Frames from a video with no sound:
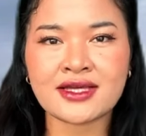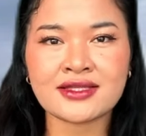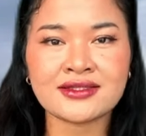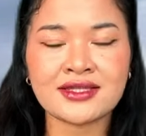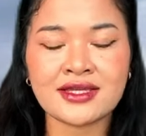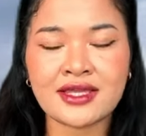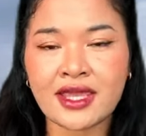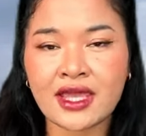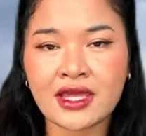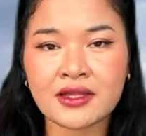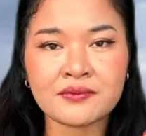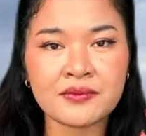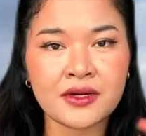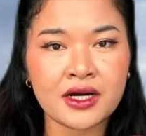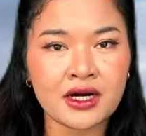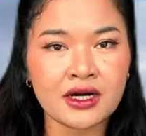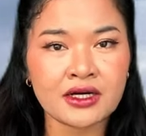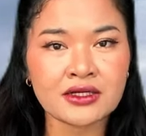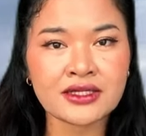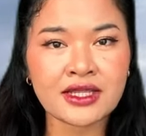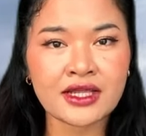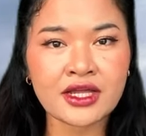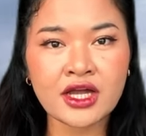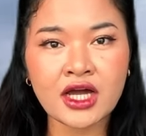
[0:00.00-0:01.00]
that they can
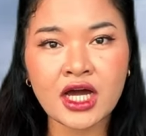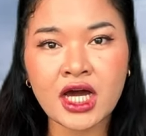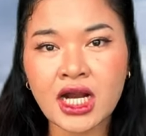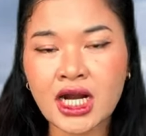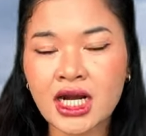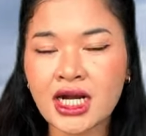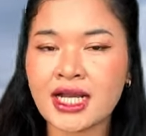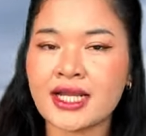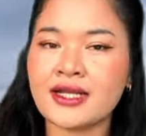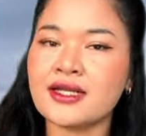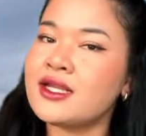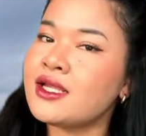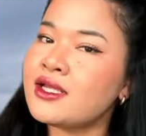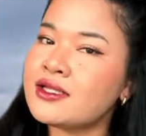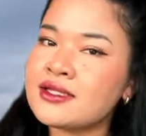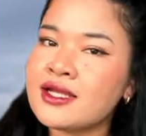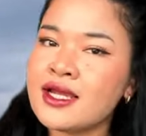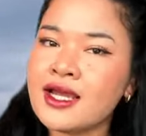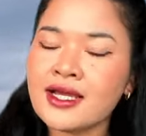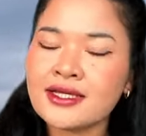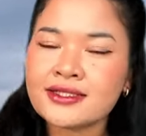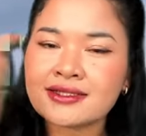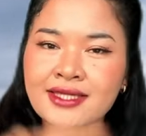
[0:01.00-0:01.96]
park their car and then